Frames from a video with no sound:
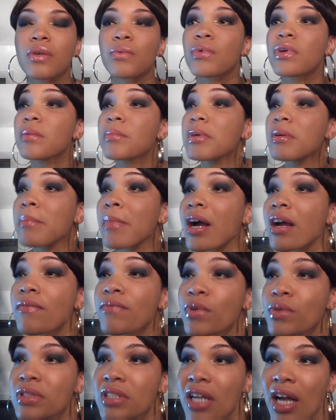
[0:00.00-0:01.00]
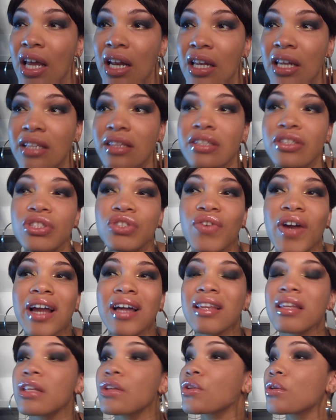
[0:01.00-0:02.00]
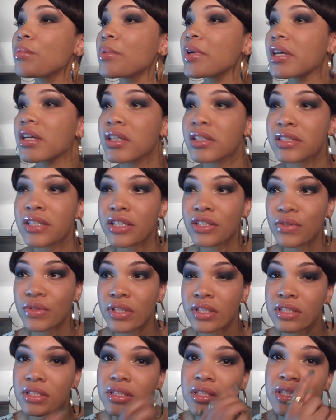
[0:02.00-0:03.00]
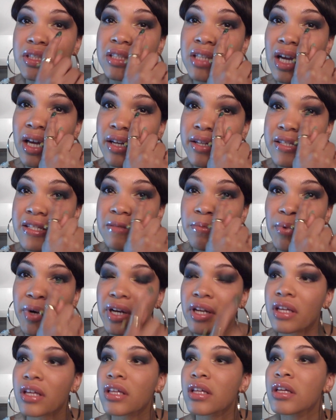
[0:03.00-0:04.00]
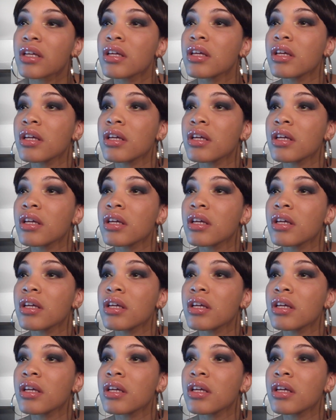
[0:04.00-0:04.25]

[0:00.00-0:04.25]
You want to be mindful to kind of let this dry a little bit because as you can see it's kind of spreading.